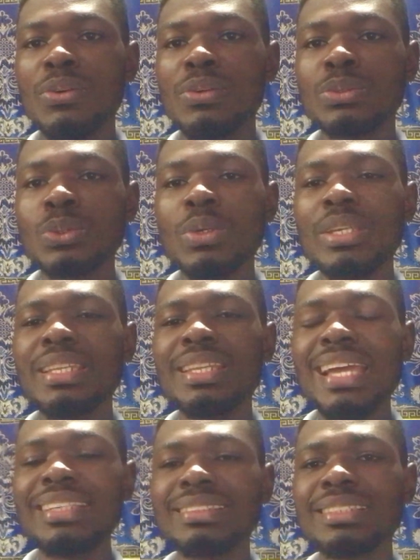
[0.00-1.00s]
So in
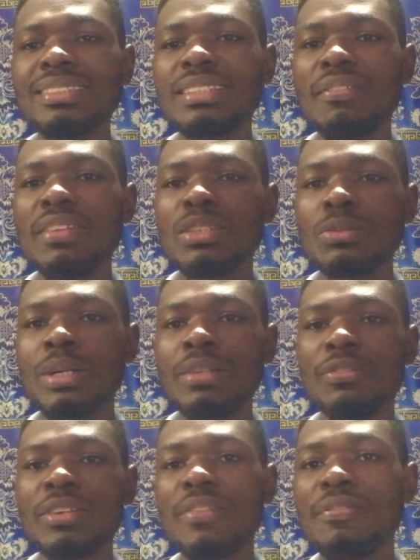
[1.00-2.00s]
1971,
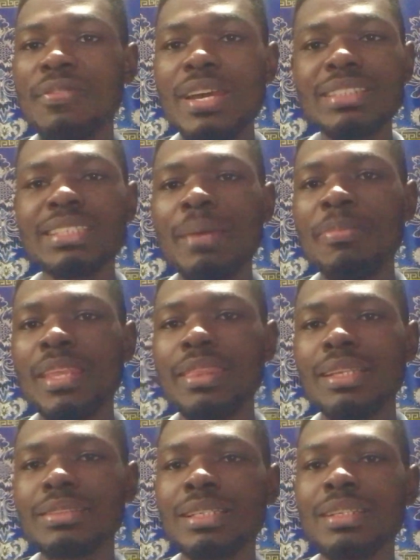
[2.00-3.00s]
for the first time, they
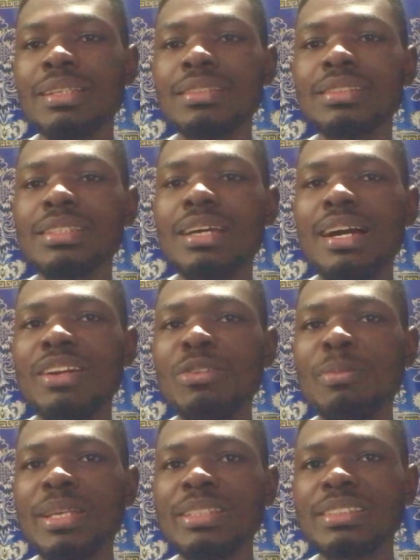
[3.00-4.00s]
tested this
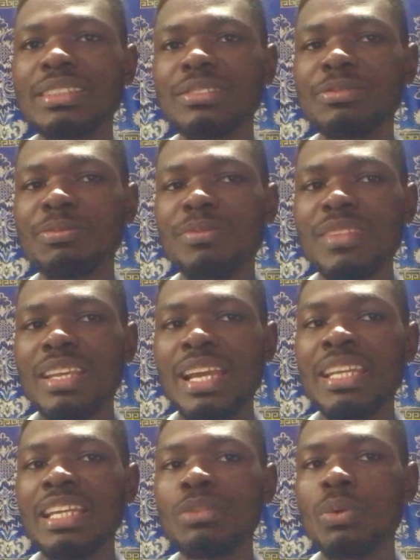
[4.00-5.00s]
agreement,
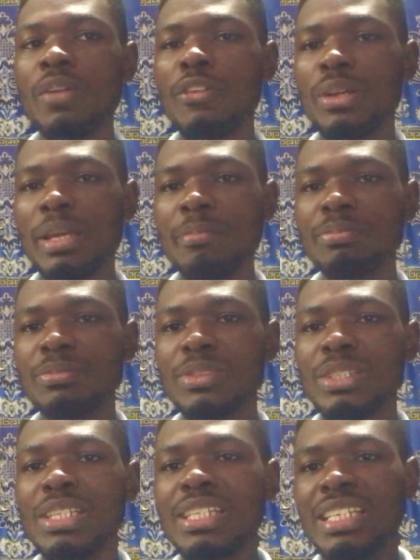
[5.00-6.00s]
and it worked for them.
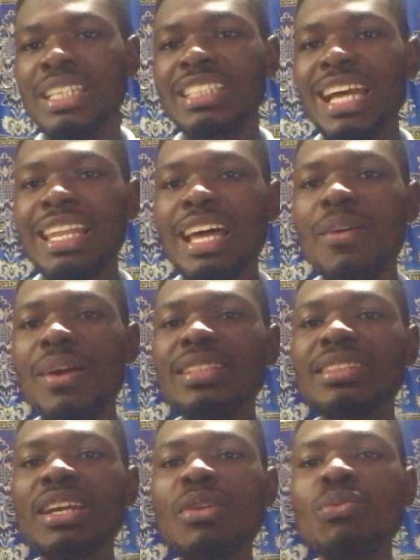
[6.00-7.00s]
It allowed
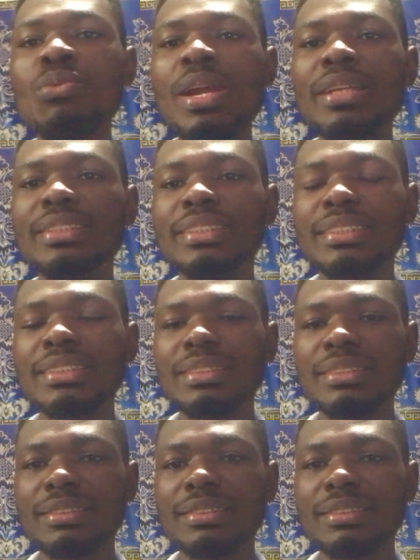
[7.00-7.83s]
exchange rates